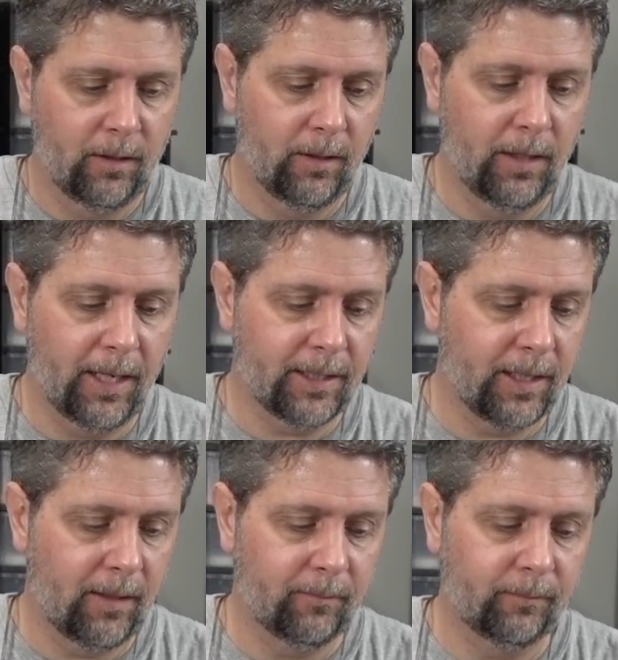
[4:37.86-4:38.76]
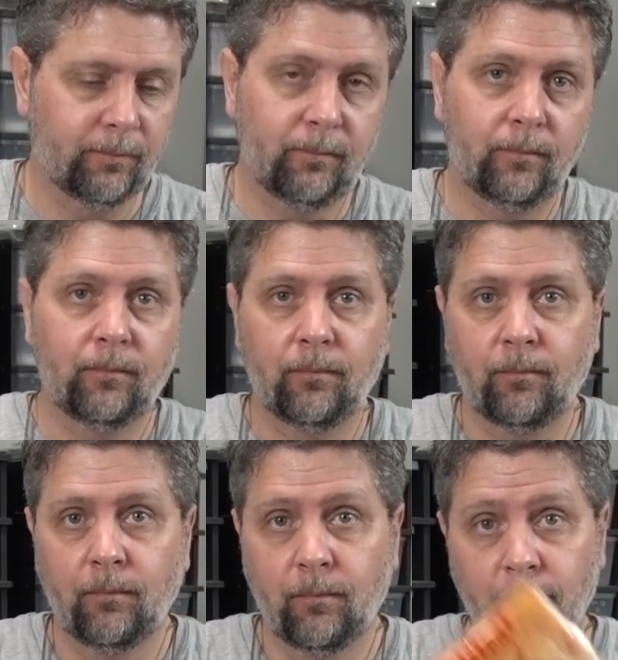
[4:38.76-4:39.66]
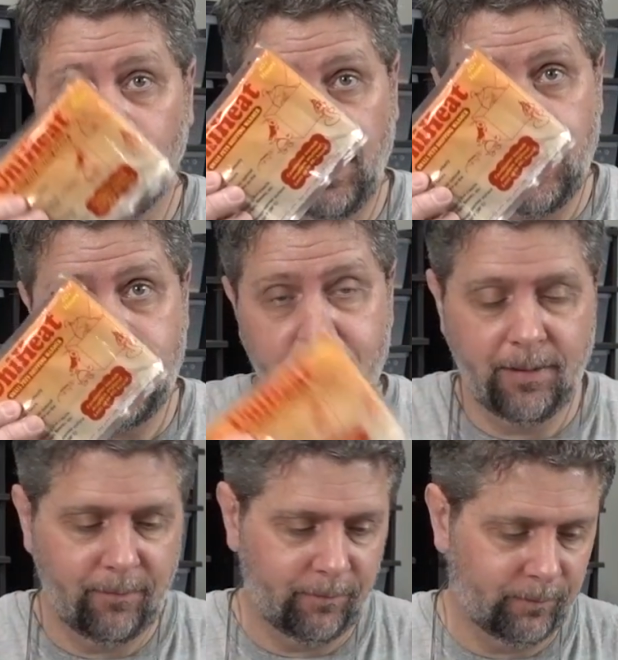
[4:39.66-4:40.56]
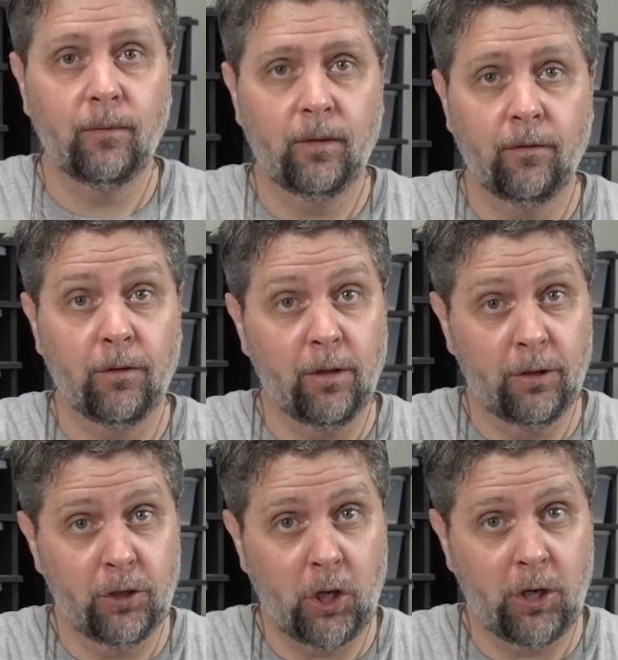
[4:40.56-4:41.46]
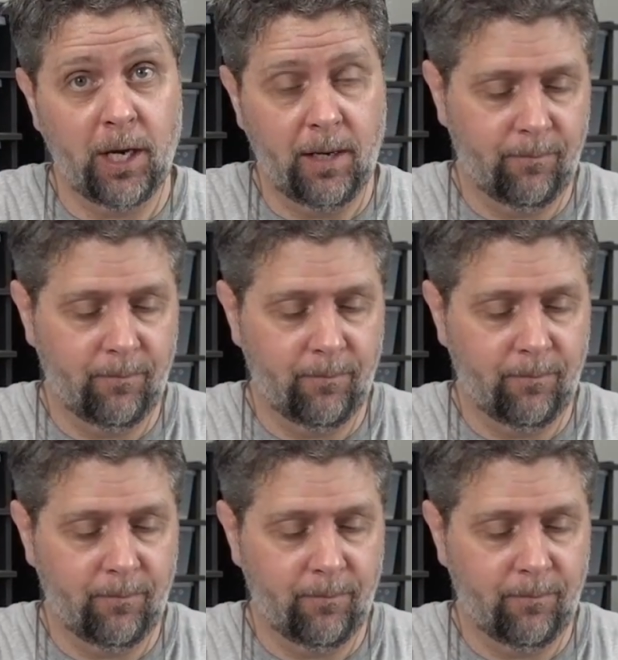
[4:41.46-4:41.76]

Next up, heat for their journey.